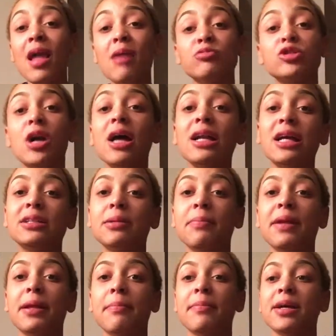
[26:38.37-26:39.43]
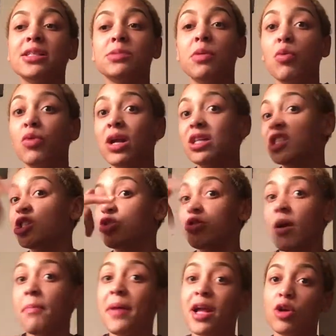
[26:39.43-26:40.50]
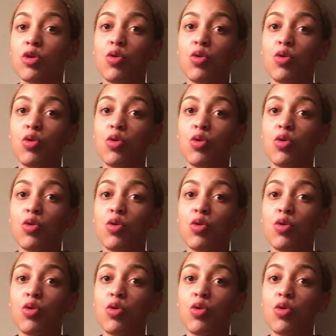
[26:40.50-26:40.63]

I'm trying not to make a mess, but when I just dropped my